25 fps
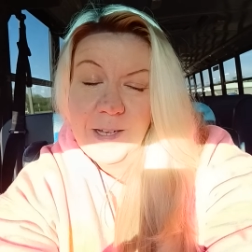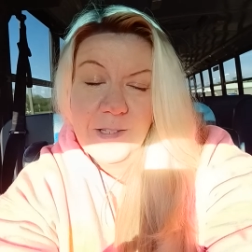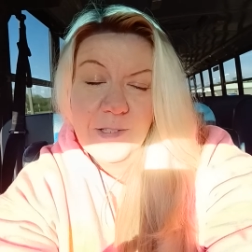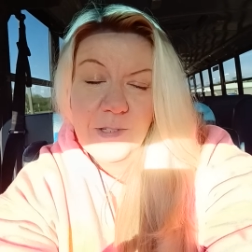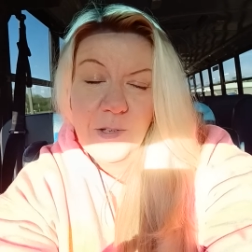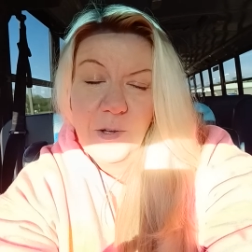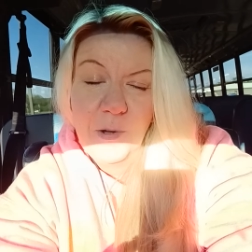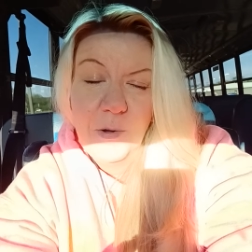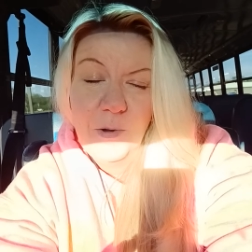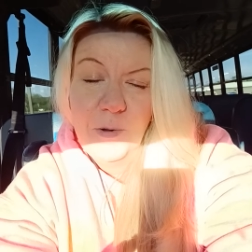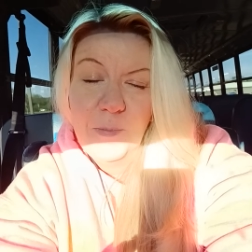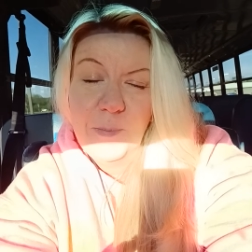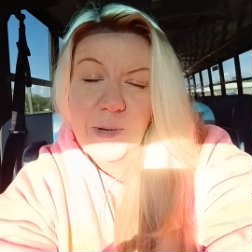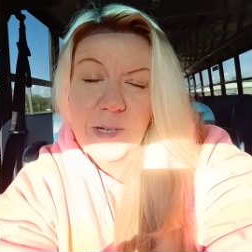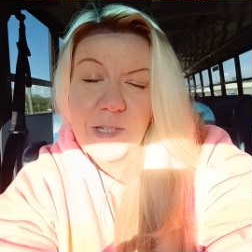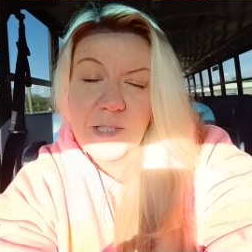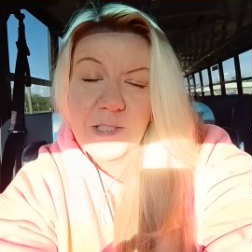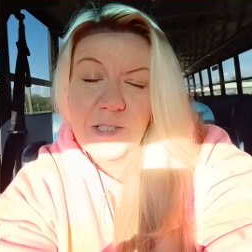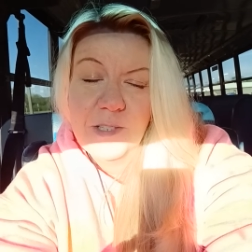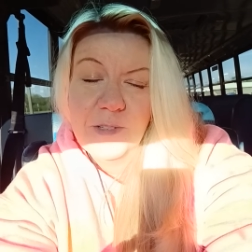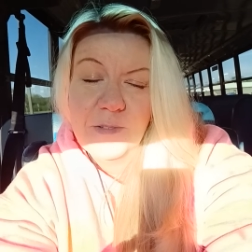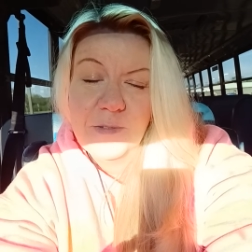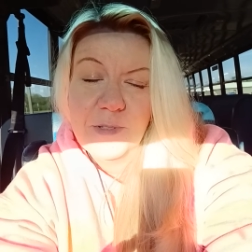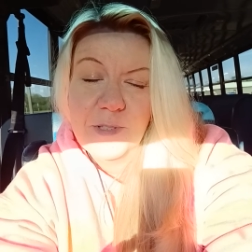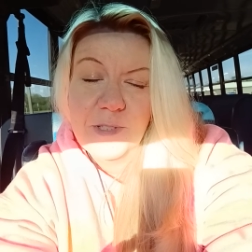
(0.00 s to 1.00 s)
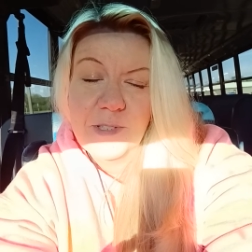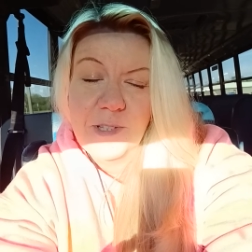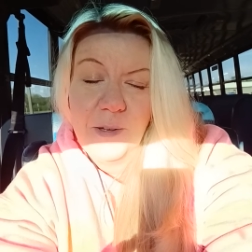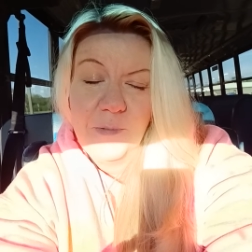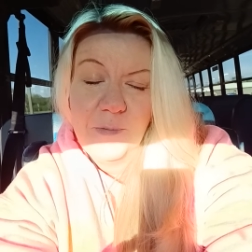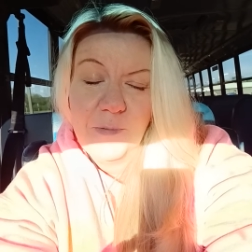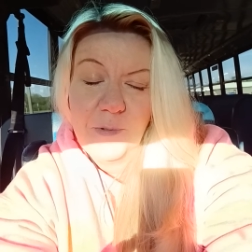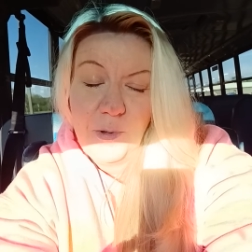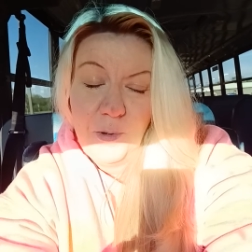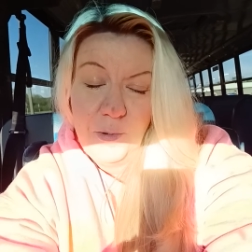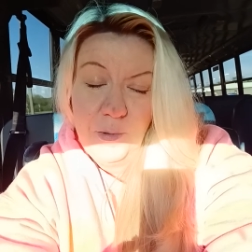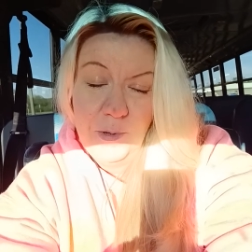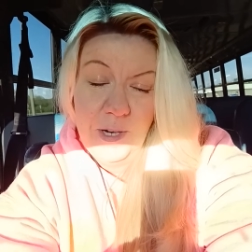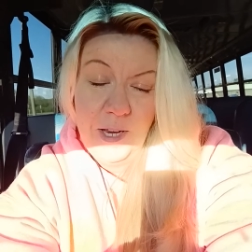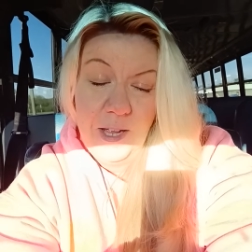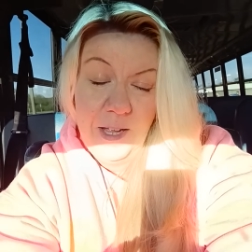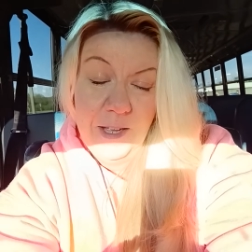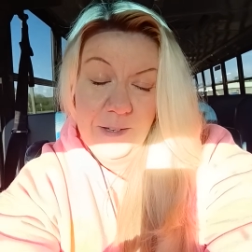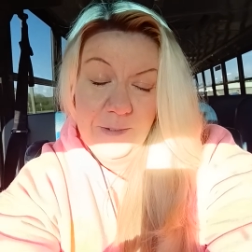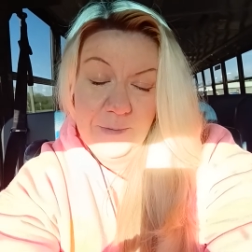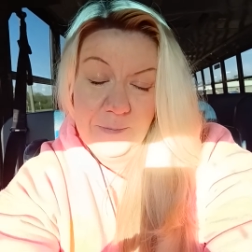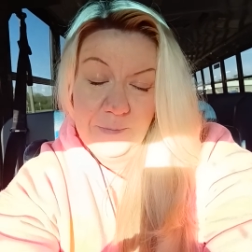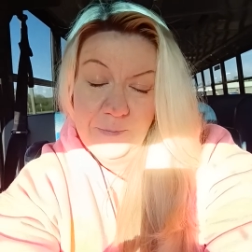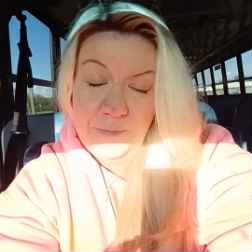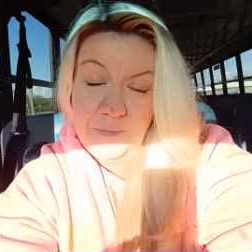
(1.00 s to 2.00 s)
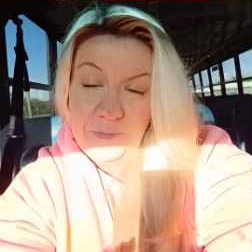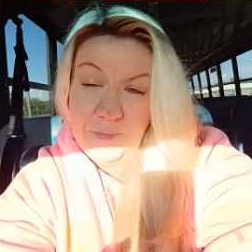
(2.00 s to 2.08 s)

a whole bunch of stuff going on.